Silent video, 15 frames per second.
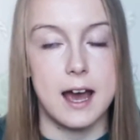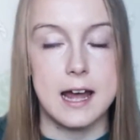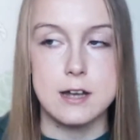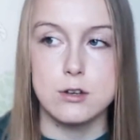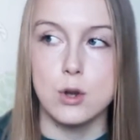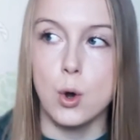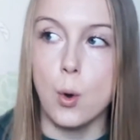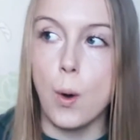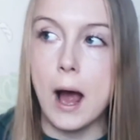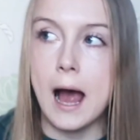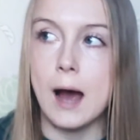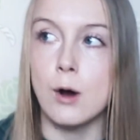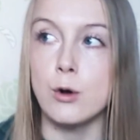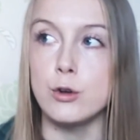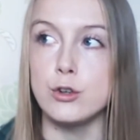and know
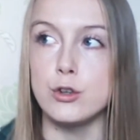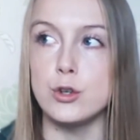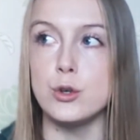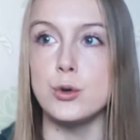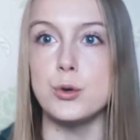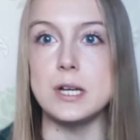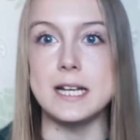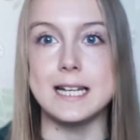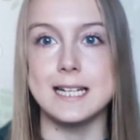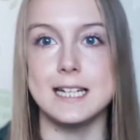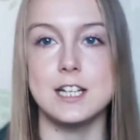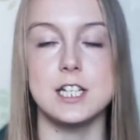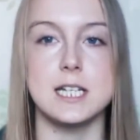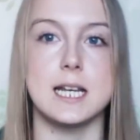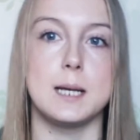how to
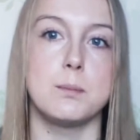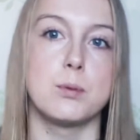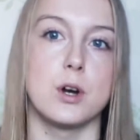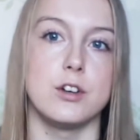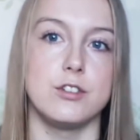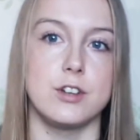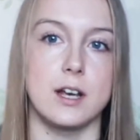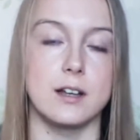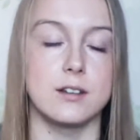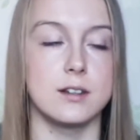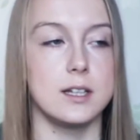initiate projects.